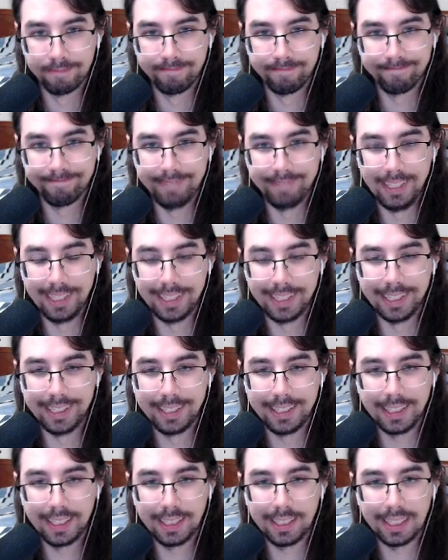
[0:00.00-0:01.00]
You can
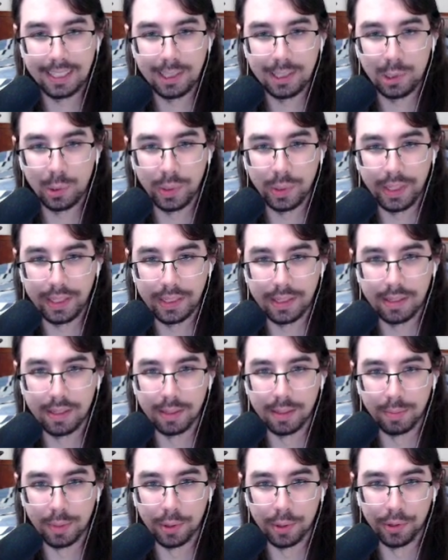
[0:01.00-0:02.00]
just treat
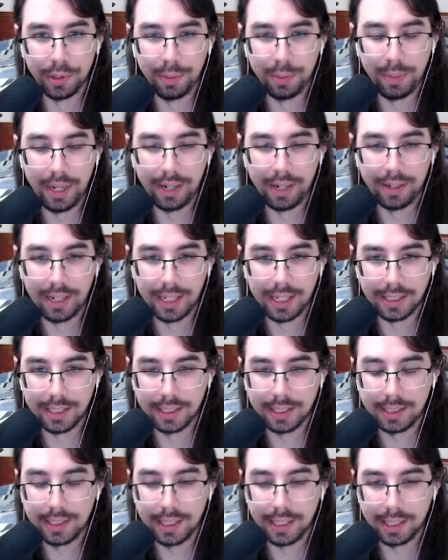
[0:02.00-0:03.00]
the polar bear as a
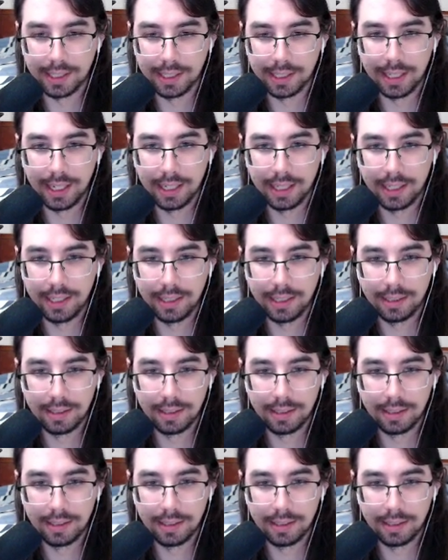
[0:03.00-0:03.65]
6/9.